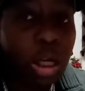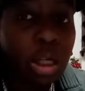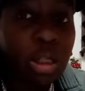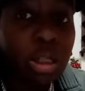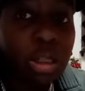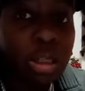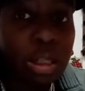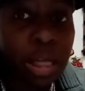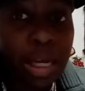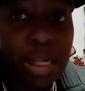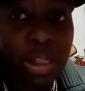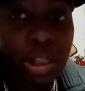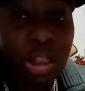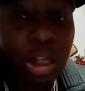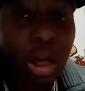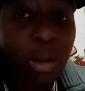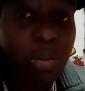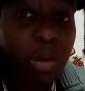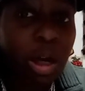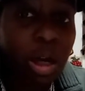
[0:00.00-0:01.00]
Slice it
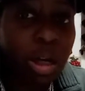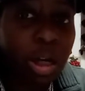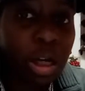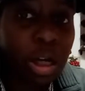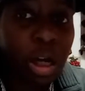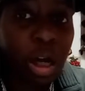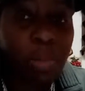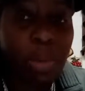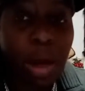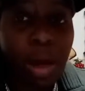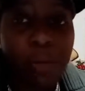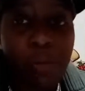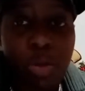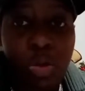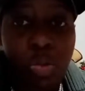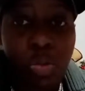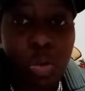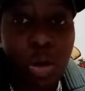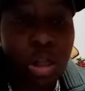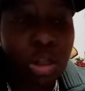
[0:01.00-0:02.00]
up, cut it up however
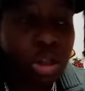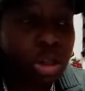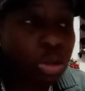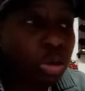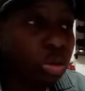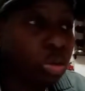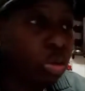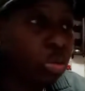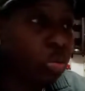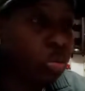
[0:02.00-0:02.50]
you want to.